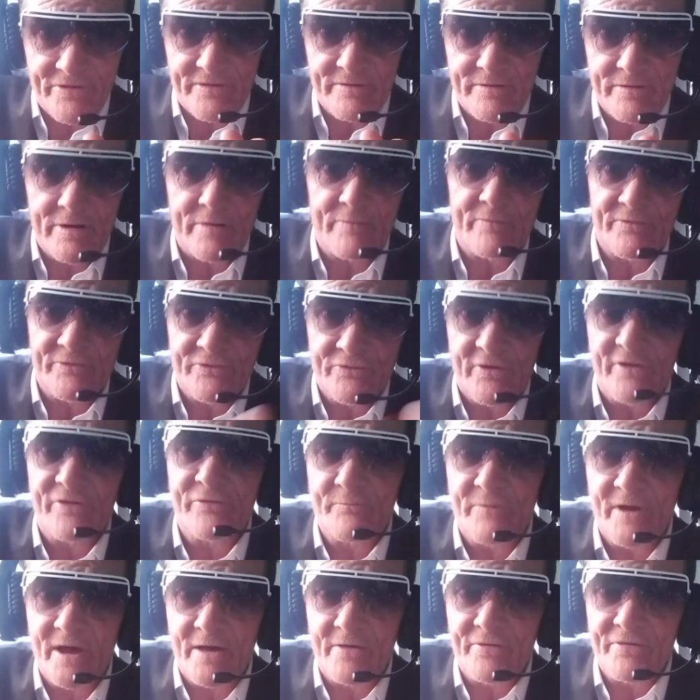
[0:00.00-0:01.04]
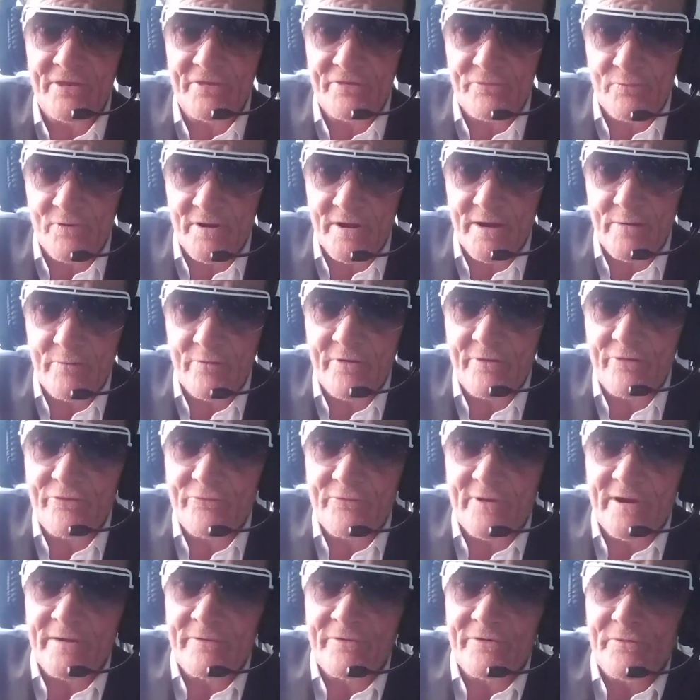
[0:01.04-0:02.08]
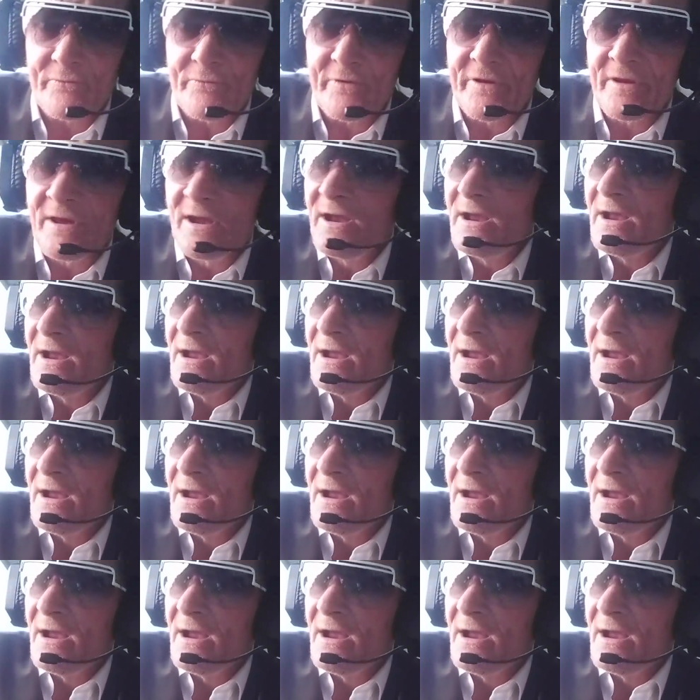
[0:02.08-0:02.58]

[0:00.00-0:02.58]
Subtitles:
I said, no, trespass. That's what they would have threatened you with.